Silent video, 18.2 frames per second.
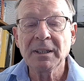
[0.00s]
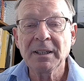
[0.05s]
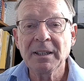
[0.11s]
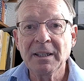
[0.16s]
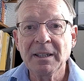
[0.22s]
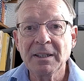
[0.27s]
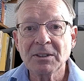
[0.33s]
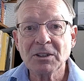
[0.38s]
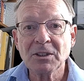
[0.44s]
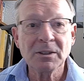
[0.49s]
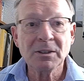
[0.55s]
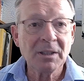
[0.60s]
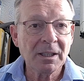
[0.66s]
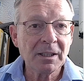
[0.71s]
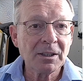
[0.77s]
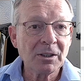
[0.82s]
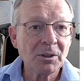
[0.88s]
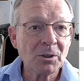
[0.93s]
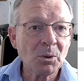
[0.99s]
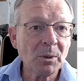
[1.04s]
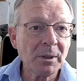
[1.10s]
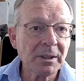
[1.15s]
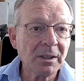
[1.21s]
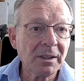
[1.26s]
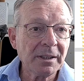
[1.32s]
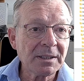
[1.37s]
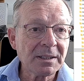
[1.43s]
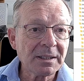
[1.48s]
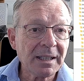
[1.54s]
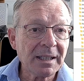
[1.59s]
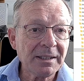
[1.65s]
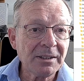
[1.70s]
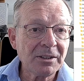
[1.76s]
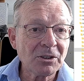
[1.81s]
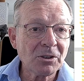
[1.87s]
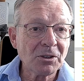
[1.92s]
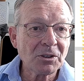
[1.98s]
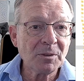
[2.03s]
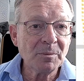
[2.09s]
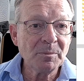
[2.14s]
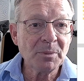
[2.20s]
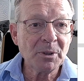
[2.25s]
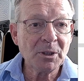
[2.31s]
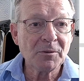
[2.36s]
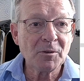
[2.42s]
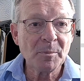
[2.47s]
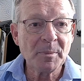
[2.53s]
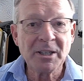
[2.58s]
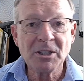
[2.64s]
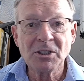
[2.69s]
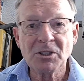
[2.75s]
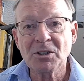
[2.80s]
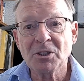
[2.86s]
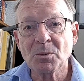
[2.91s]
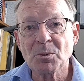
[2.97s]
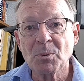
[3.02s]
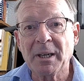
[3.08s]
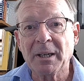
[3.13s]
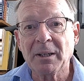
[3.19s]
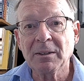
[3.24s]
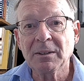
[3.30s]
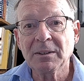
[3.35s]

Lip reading: So quite nice, and it's got some beautiful beaches as well.